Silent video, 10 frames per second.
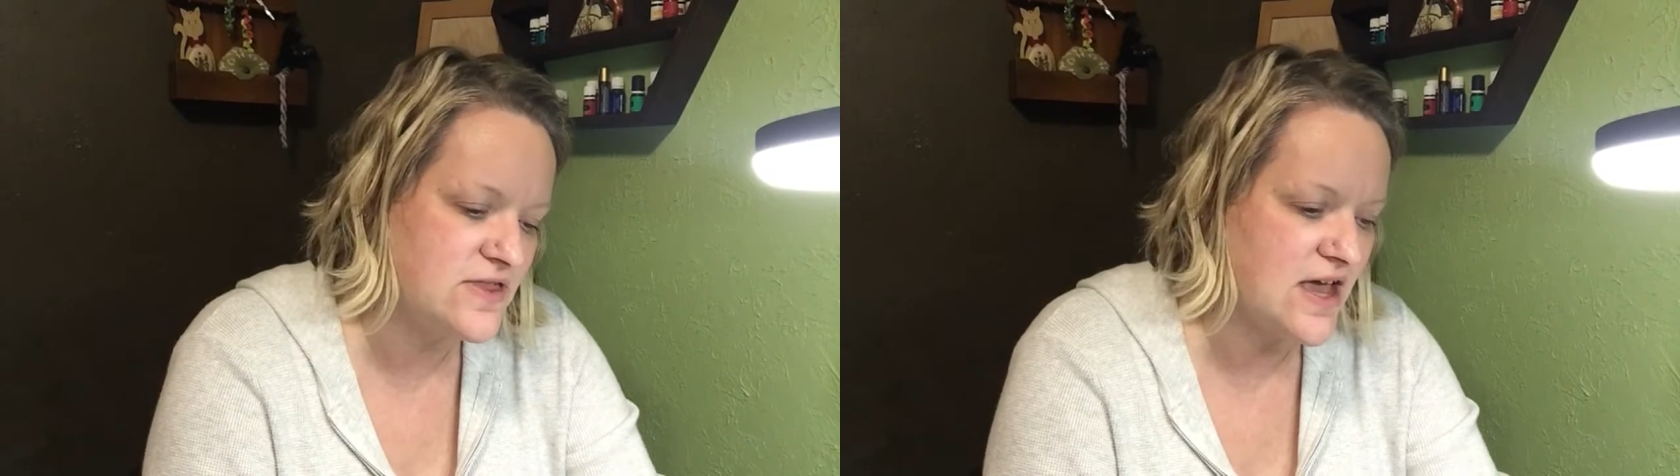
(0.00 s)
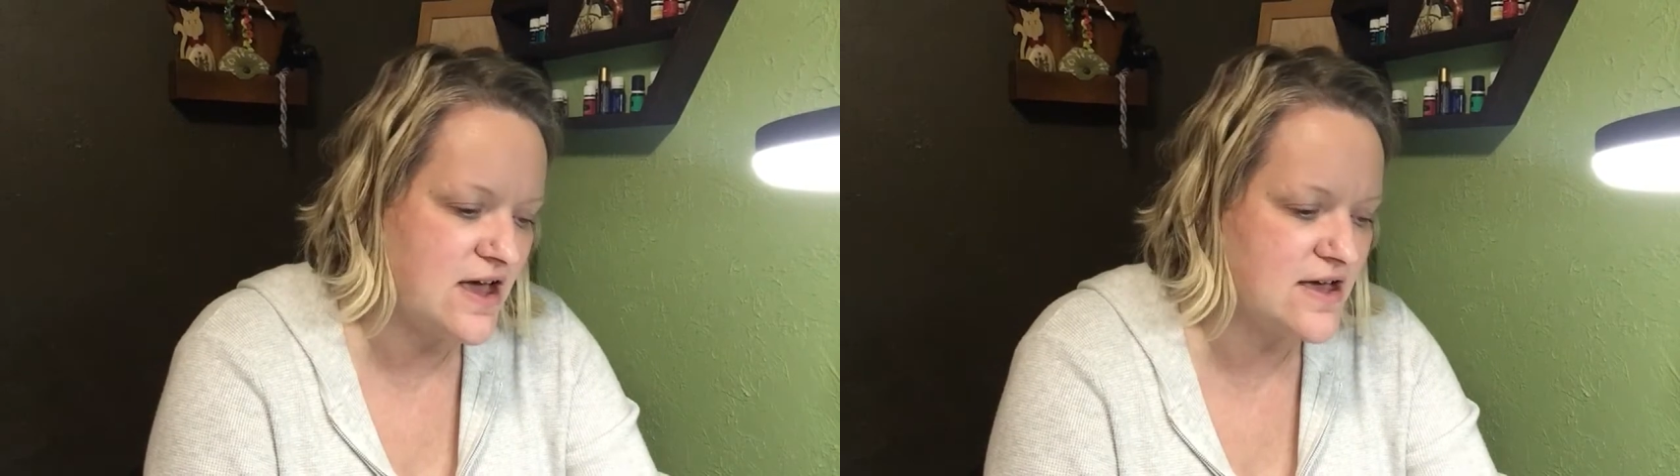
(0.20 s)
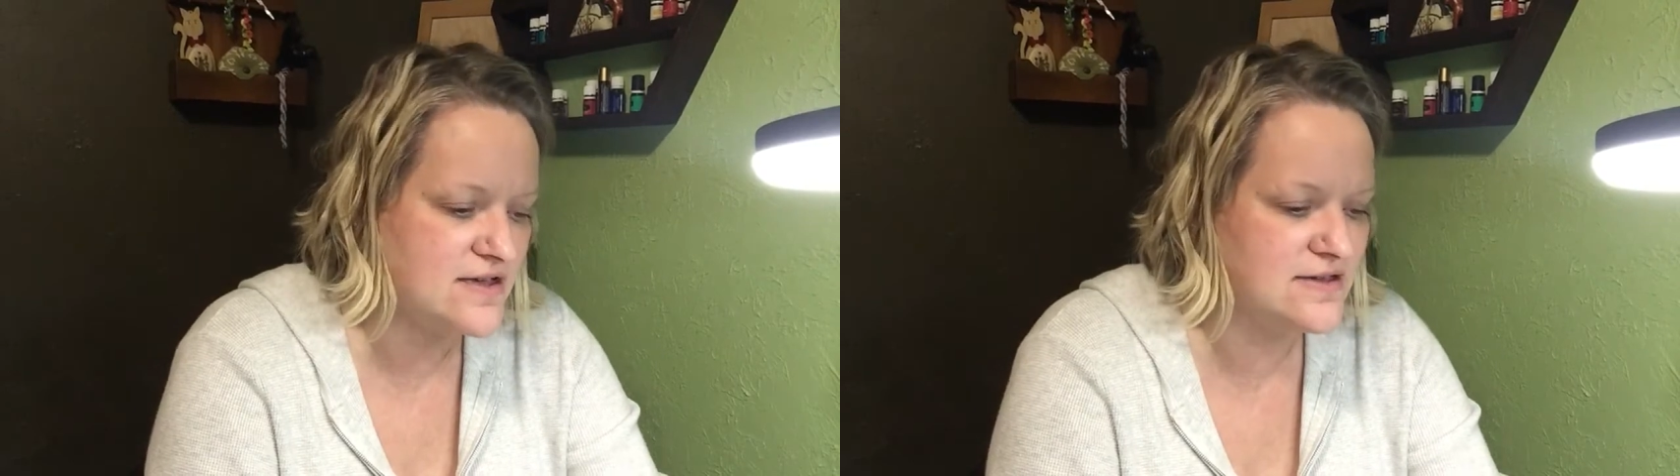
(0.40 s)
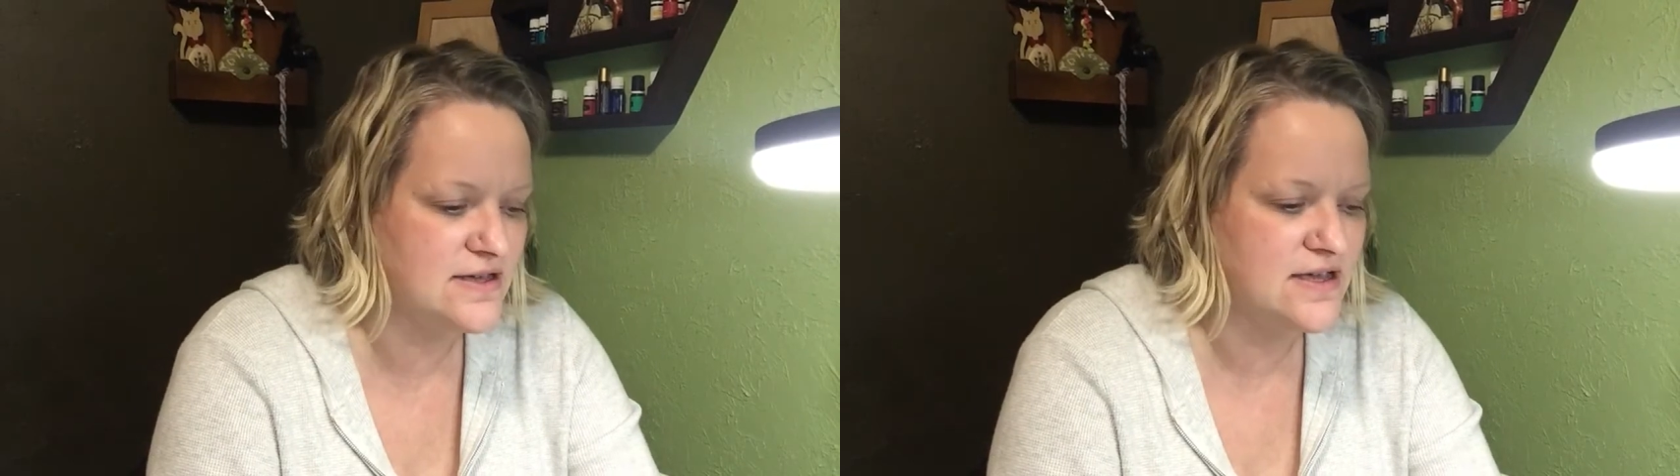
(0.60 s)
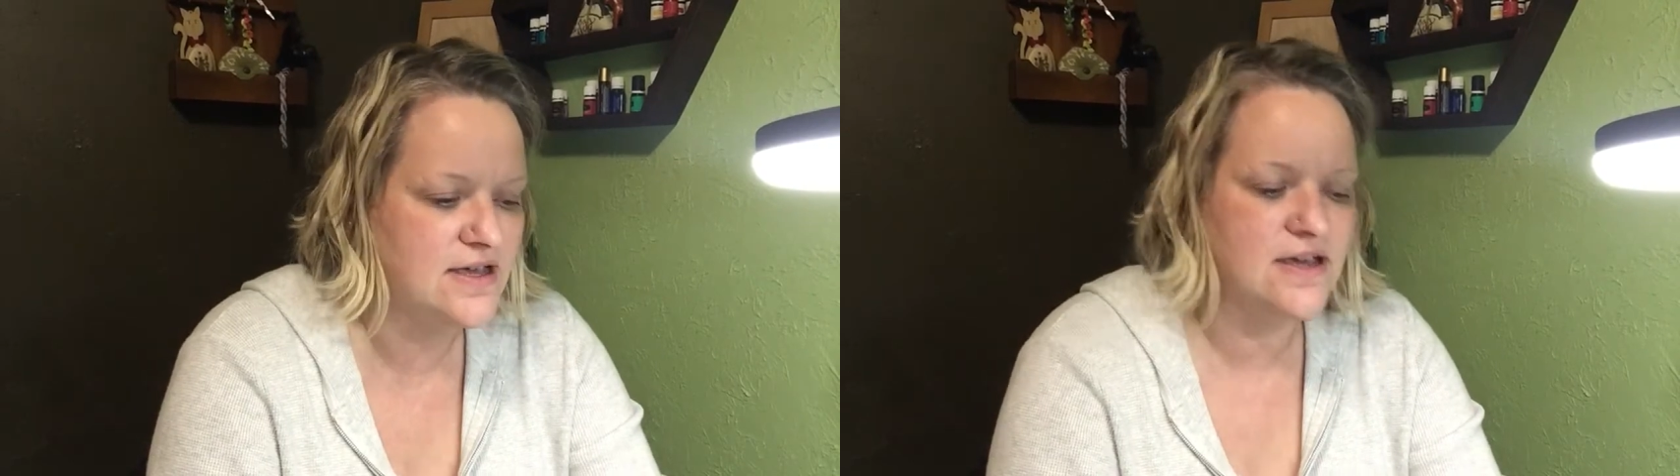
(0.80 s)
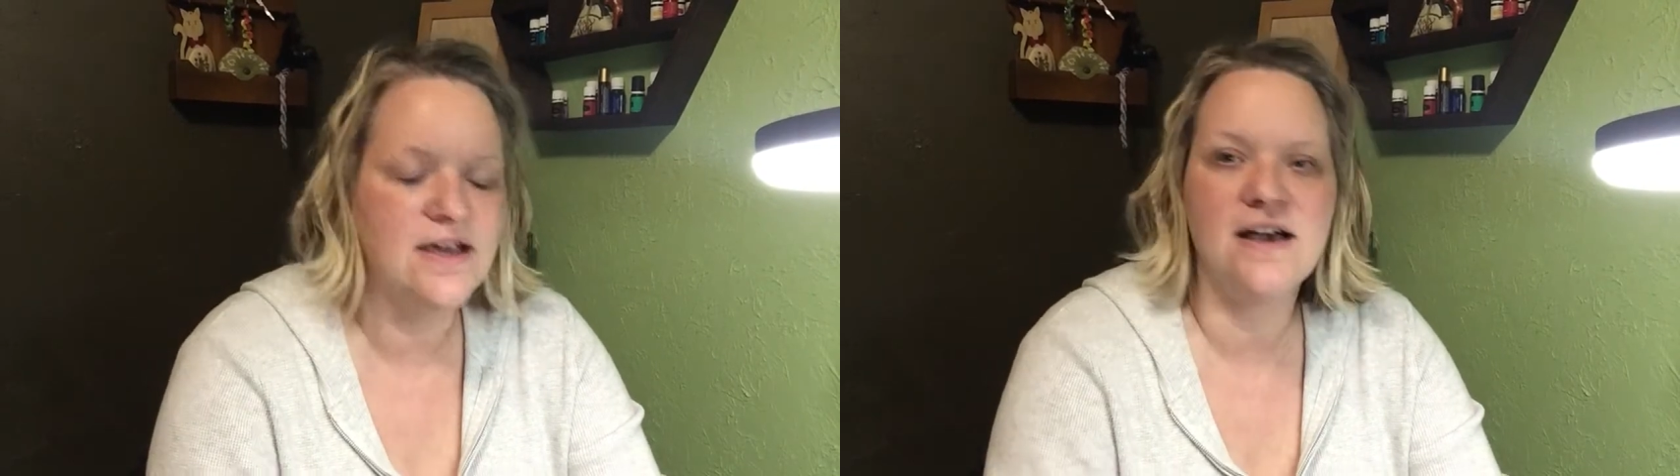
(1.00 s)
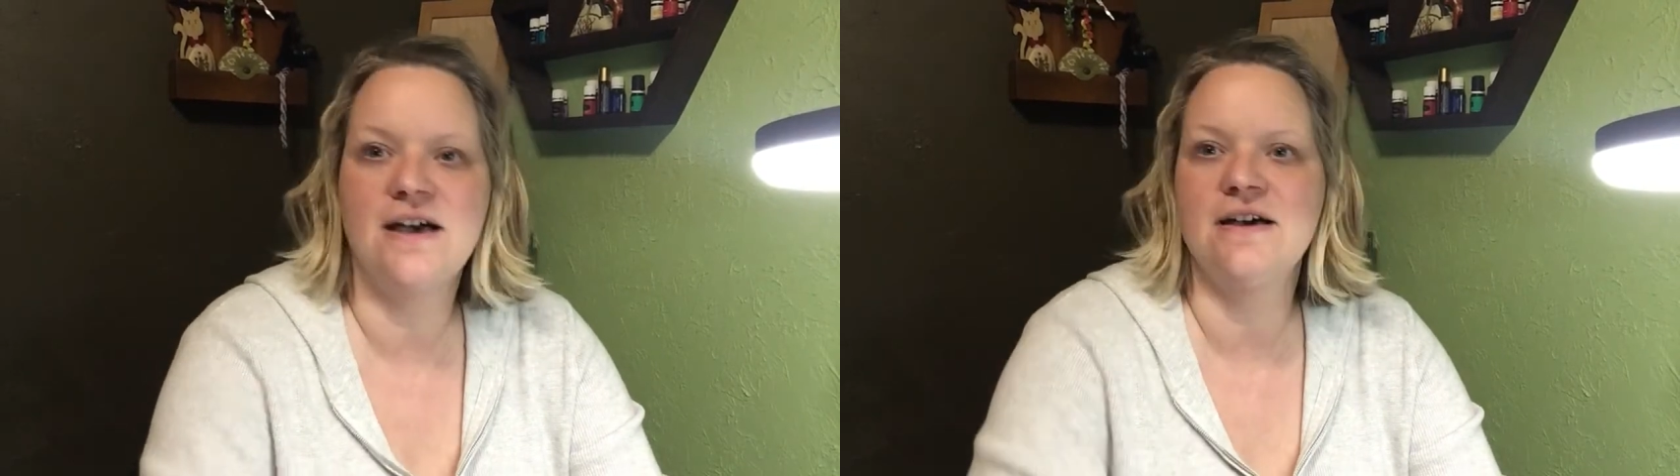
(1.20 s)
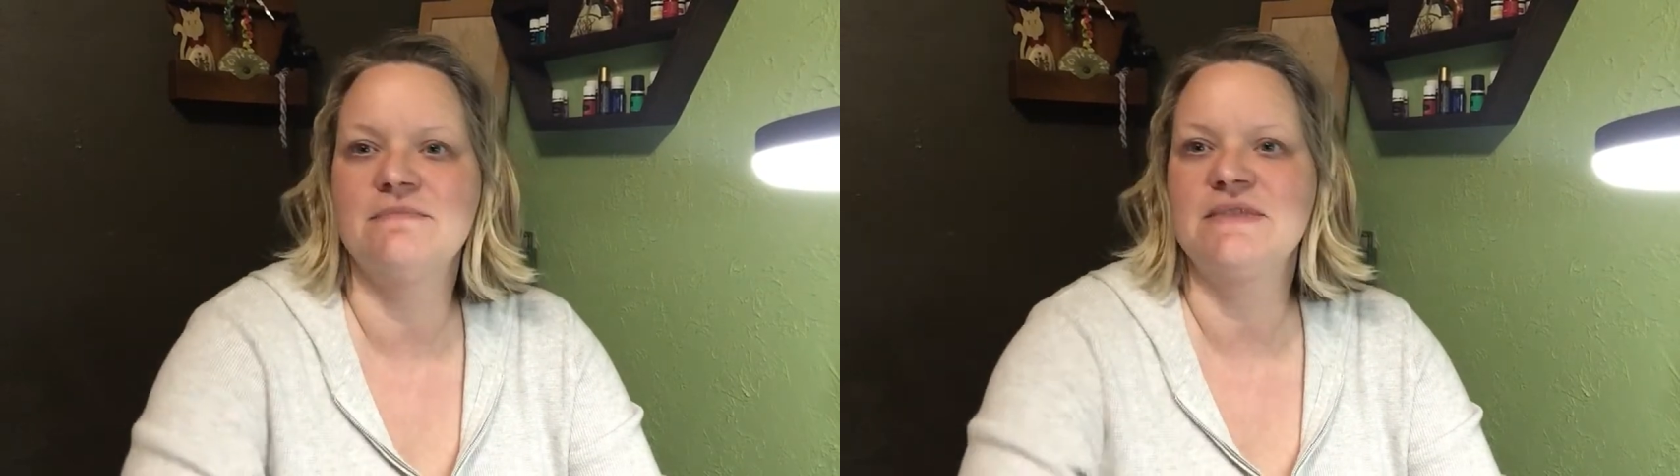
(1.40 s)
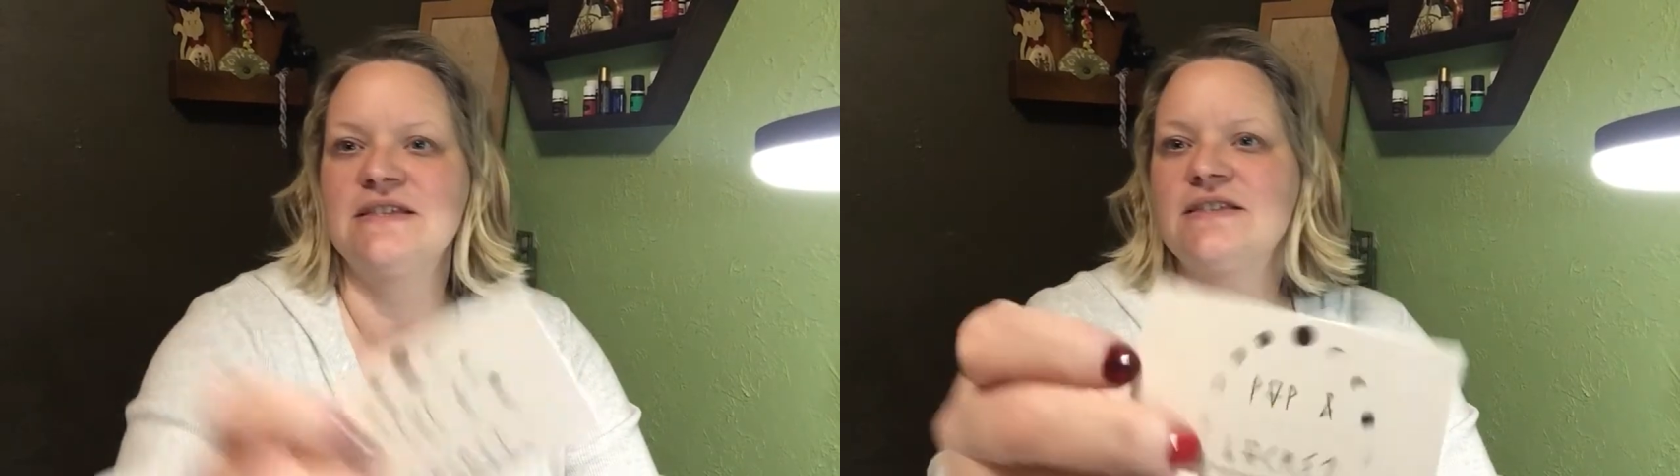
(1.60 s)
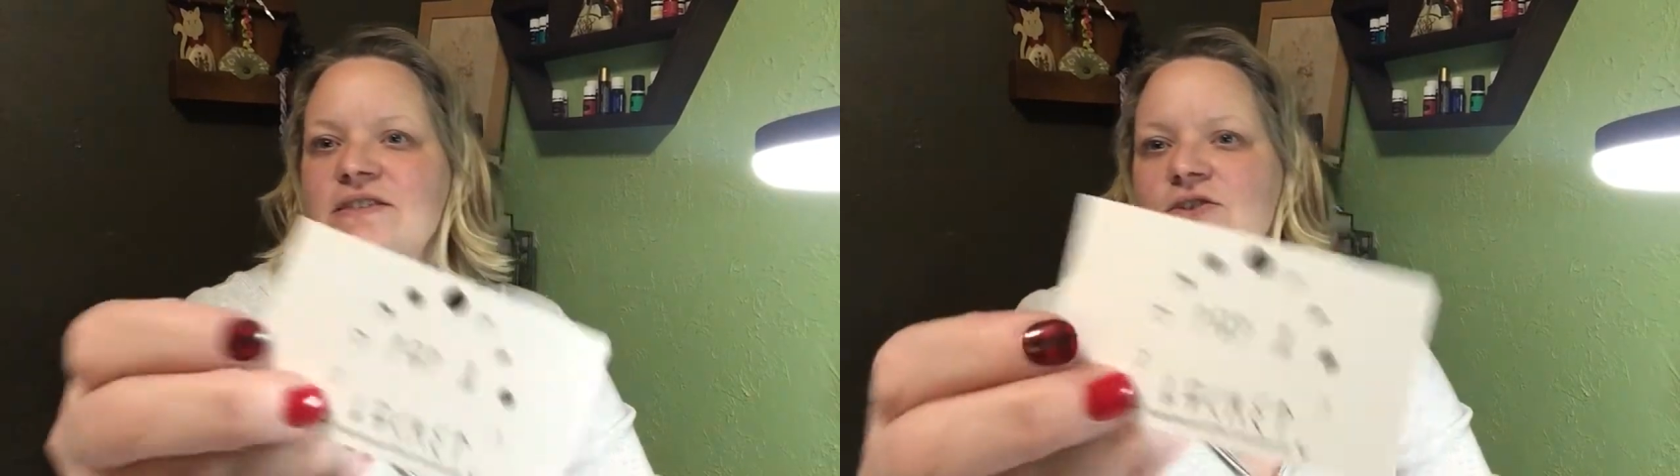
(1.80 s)
that. Um,
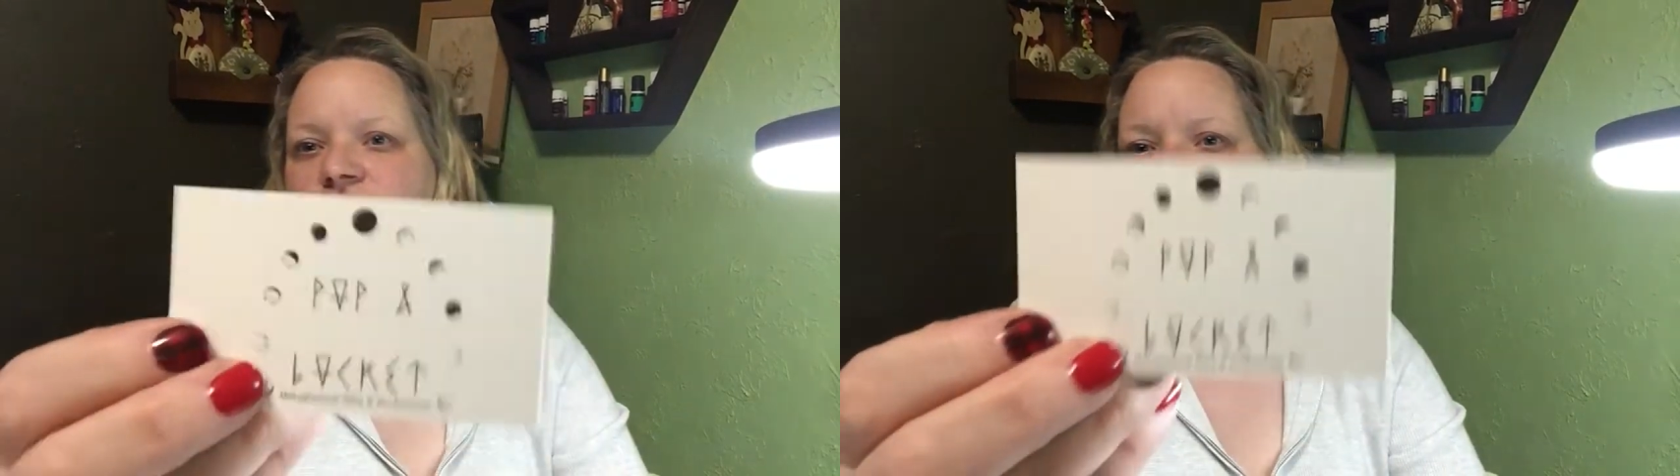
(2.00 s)
this is her